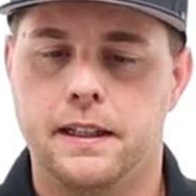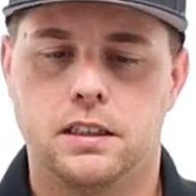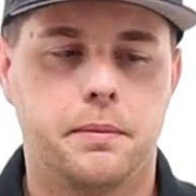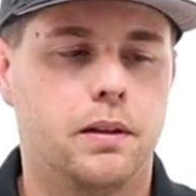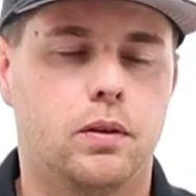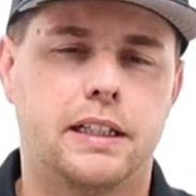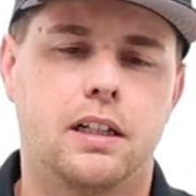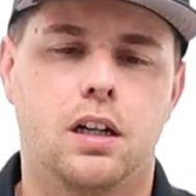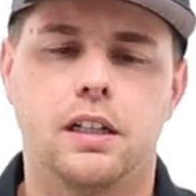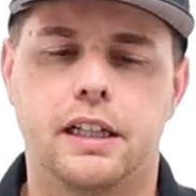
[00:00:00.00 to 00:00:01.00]
It's going to be what they
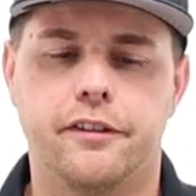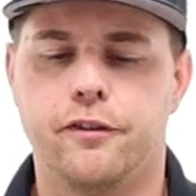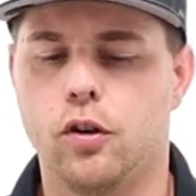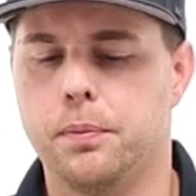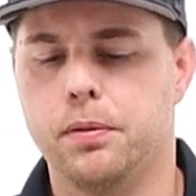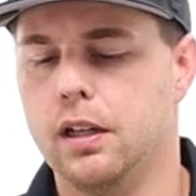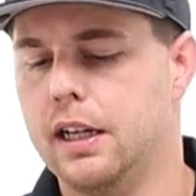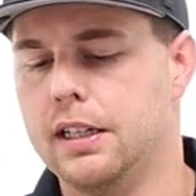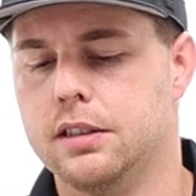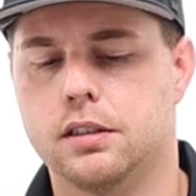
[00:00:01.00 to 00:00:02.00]
call like a four
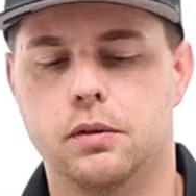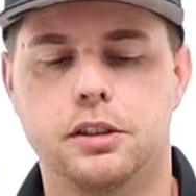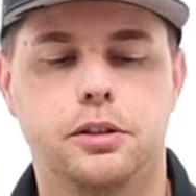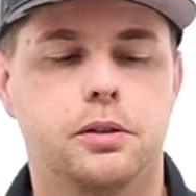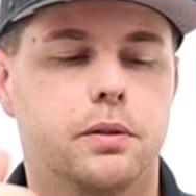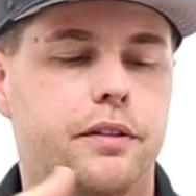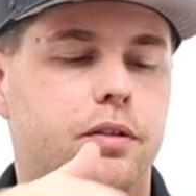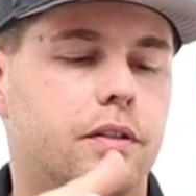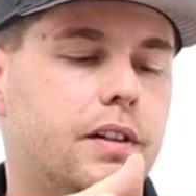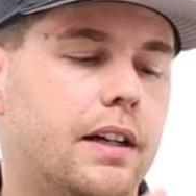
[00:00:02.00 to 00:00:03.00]
plus one, two, three,
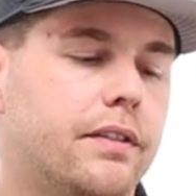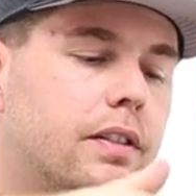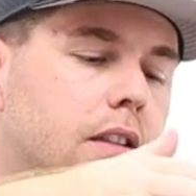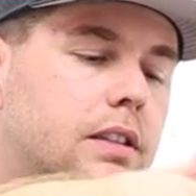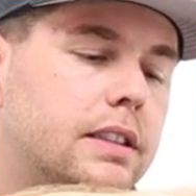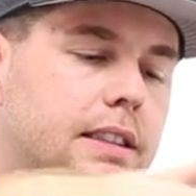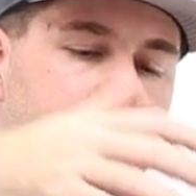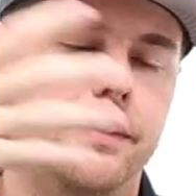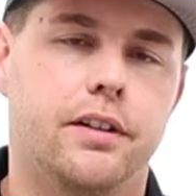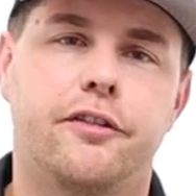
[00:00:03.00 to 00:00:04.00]
four, five, six,
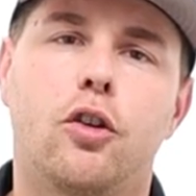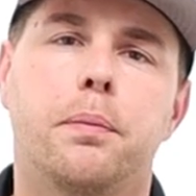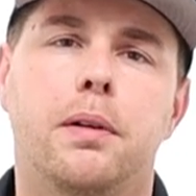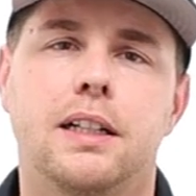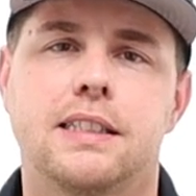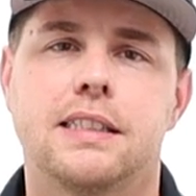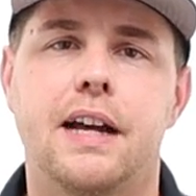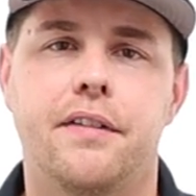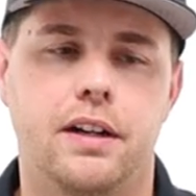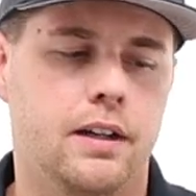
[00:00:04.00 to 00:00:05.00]
seven, four plus
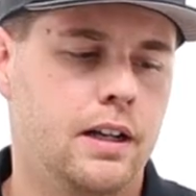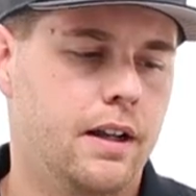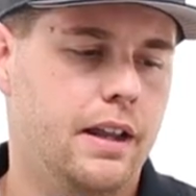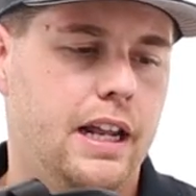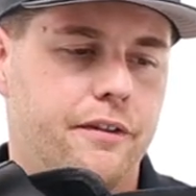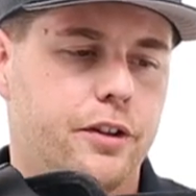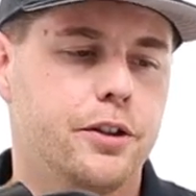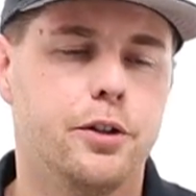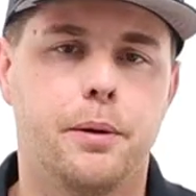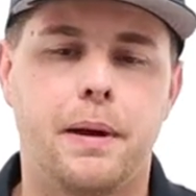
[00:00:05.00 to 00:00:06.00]
seven. And if you're
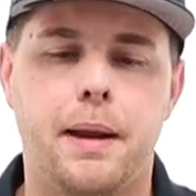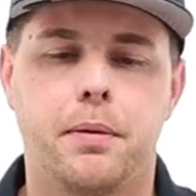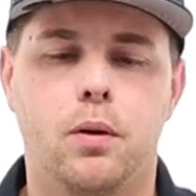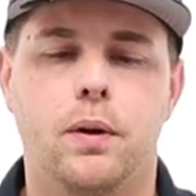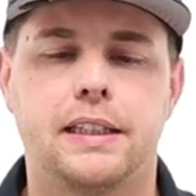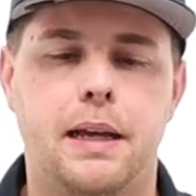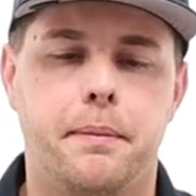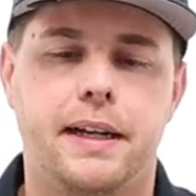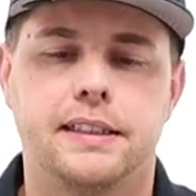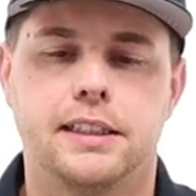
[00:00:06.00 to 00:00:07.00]
new to paintball, what that
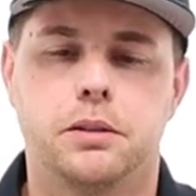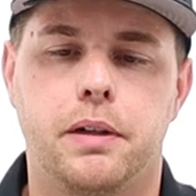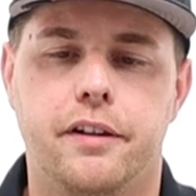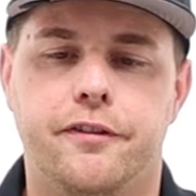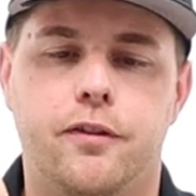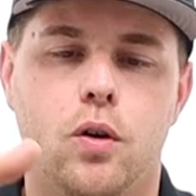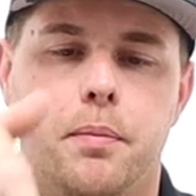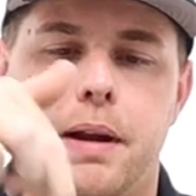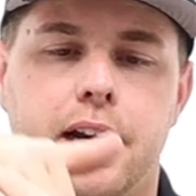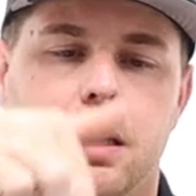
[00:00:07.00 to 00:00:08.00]
means is we have four
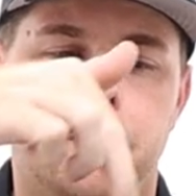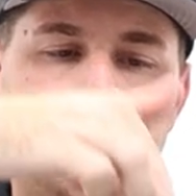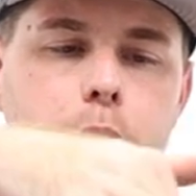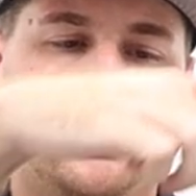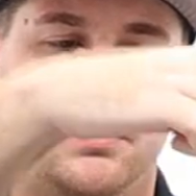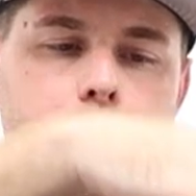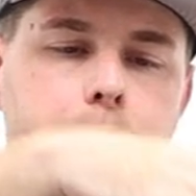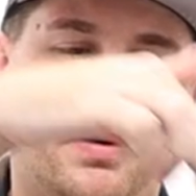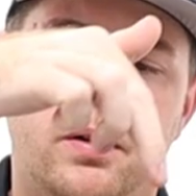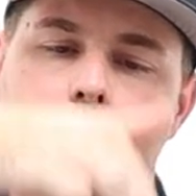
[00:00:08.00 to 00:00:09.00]
main component
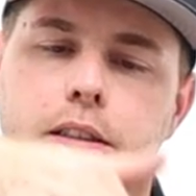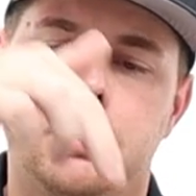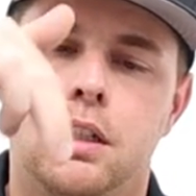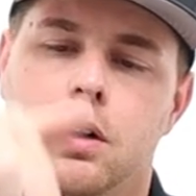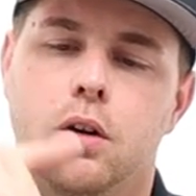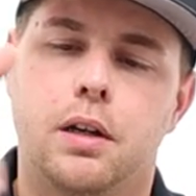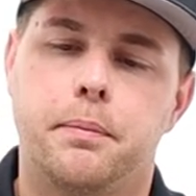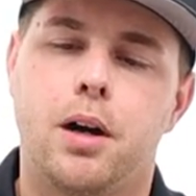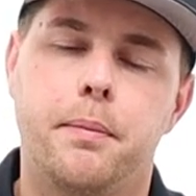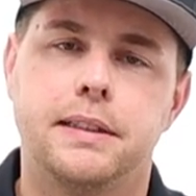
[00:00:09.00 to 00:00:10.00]
components or
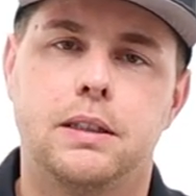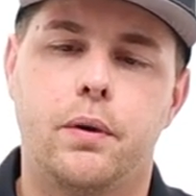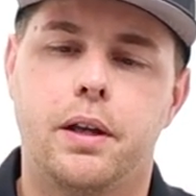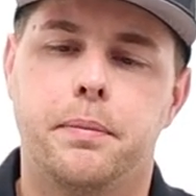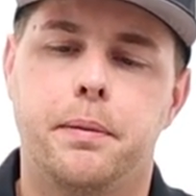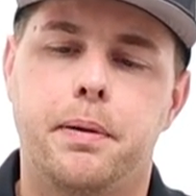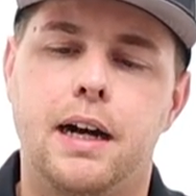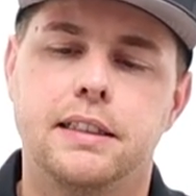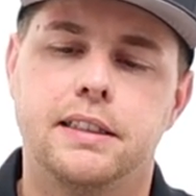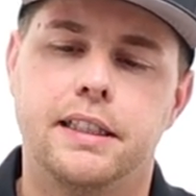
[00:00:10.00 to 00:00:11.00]
compartments that we can put
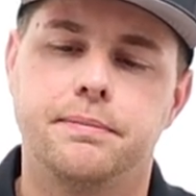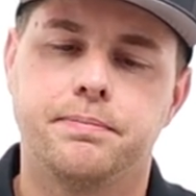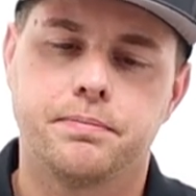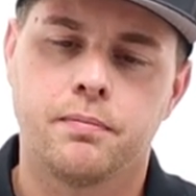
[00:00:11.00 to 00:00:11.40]
pods in.